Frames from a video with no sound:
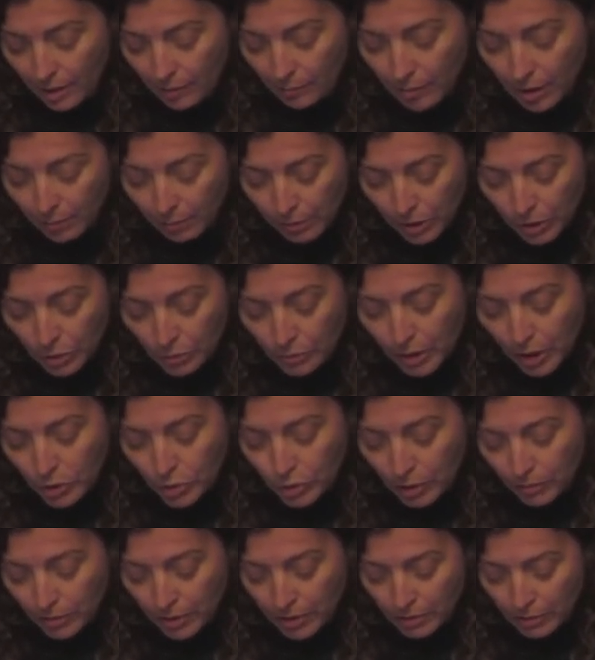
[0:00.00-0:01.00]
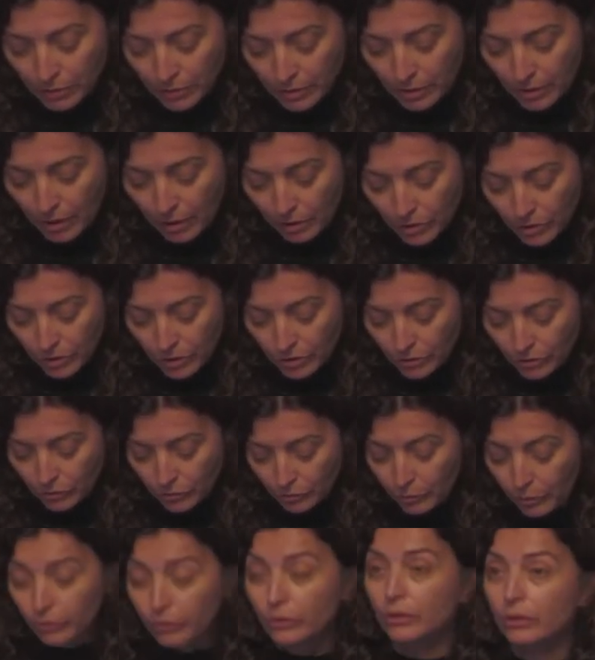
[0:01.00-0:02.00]
published by German sociologist
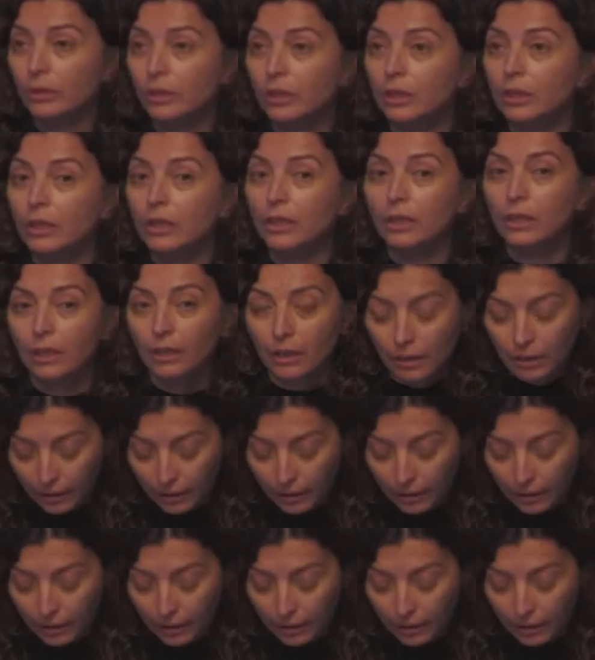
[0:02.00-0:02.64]
of modernity,